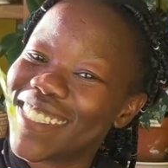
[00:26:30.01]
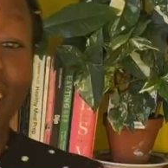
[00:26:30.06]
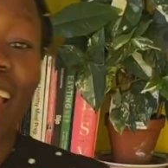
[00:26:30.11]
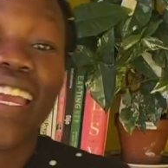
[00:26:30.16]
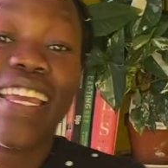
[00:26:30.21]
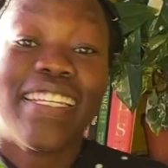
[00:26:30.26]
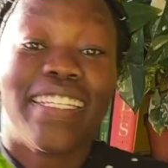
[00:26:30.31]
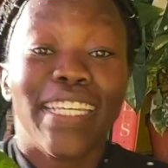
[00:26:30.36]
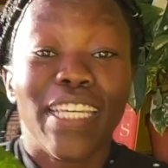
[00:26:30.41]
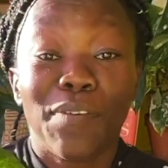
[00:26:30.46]

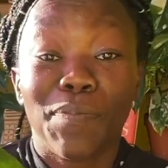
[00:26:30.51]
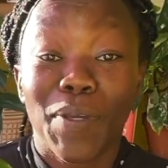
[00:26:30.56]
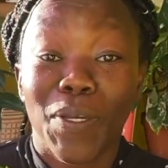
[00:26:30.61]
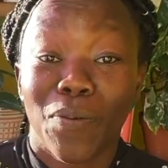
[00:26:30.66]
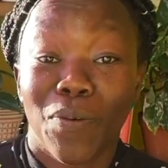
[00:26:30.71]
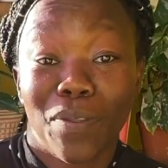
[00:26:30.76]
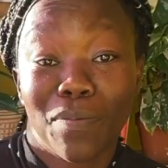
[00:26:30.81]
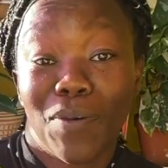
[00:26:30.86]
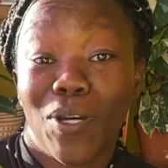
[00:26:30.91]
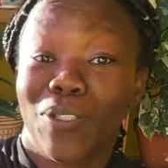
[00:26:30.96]
In keeping
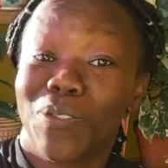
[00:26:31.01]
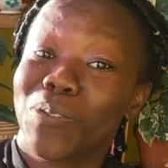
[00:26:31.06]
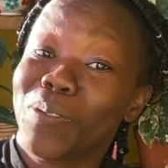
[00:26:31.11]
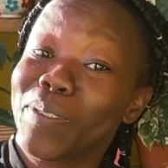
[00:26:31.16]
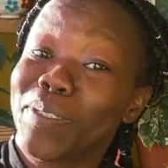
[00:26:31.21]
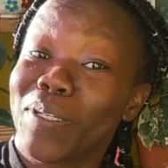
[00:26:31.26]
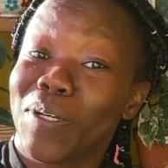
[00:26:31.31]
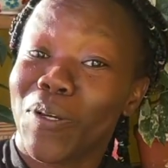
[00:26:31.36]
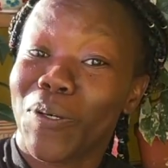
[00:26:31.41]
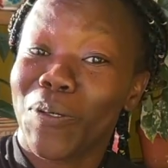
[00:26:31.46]
with mottled
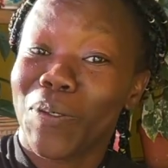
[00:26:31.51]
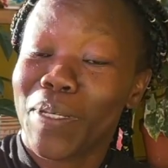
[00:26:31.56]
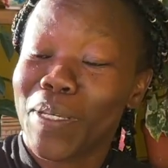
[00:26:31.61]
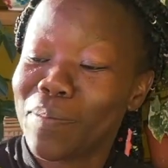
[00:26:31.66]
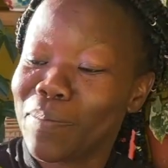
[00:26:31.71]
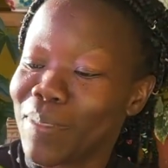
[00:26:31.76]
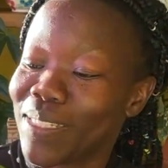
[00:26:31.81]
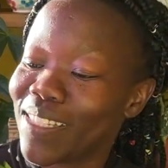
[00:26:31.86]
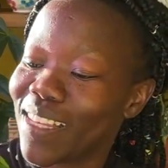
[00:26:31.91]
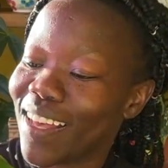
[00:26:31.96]

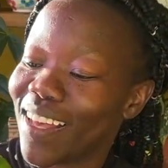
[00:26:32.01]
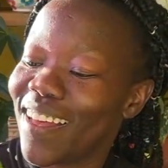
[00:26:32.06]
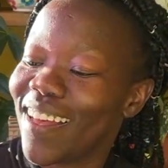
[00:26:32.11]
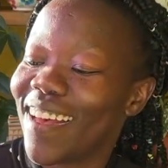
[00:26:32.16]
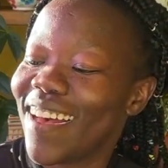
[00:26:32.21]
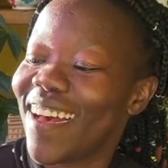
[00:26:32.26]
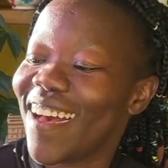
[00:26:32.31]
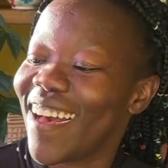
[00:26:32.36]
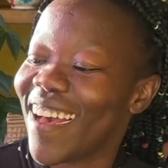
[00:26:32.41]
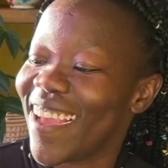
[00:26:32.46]
syngoniums,
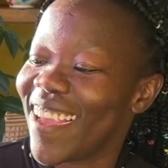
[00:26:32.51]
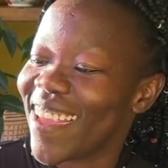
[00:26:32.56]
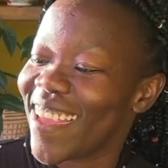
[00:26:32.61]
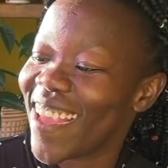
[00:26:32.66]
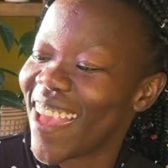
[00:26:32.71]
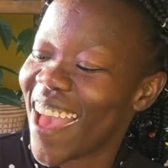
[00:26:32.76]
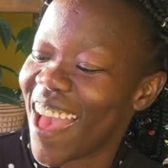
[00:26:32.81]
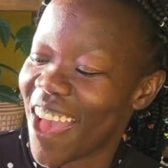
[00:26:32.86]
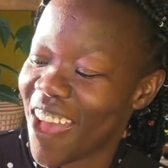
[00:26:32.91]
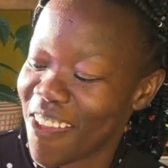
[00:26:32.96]
I
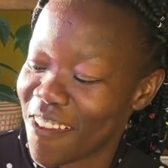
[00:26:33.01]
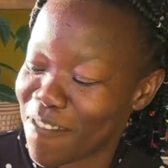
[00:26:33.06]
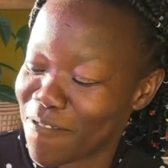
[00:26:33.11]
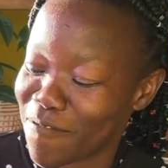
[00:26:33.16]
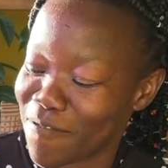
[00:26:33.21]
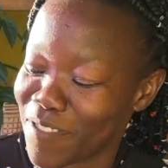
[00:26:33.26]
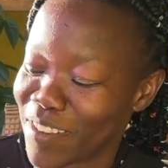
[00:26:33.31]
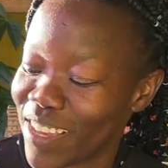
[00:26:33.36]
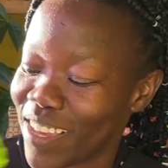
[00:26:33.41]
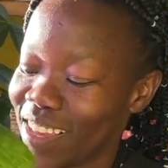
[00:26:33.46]

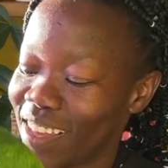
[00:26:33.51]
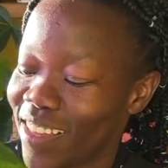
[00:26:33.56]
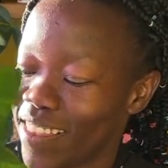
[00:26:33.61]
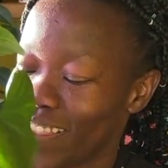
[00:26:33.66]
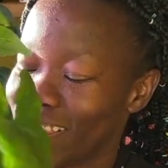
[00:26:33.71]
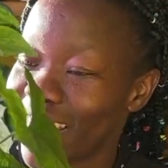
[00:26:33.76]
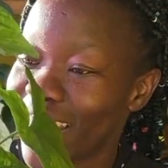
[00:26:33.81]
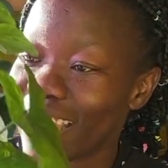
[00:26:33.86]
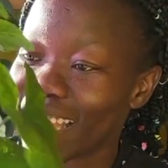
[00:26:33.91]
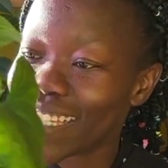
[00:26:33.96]
have
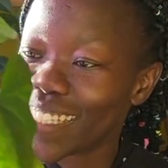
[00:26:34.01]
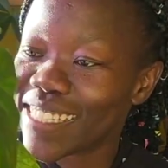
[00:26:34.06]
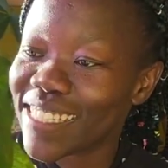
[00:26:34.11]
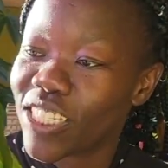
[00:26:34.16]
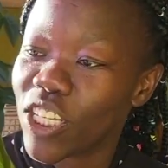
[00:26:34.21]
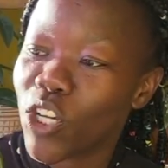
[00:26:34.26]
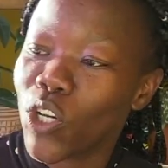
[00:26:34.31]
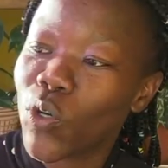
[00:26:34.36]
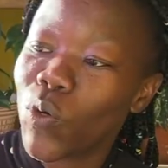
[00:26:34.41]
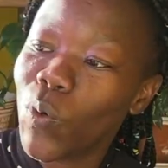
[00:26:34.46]
this
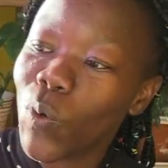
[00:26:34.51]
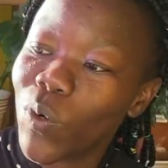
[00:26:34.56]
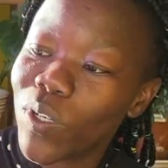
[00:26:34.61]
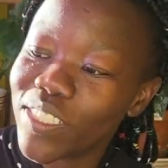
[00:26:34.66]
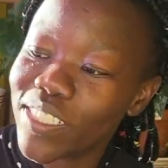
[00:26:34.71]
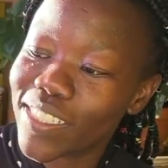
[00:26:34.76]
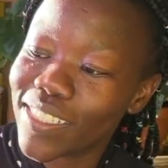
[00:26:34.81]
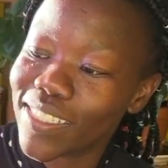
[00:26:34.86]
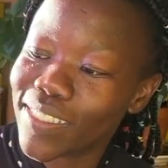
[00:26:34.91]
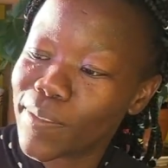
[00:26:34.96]

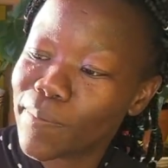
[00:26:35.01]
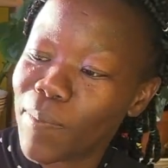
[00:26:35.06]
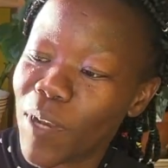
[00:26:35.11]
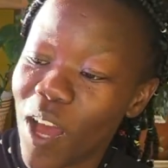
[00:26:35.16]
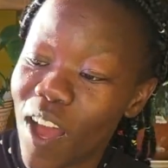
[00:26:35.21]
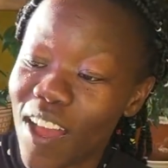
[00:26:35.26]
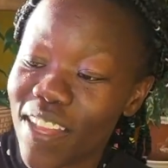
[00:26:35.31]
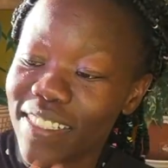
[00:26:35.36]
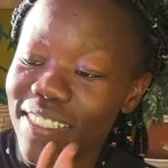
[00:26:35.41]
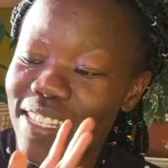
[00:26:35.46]
gorgeous
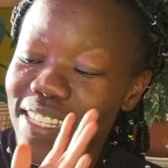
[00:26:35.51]
plant.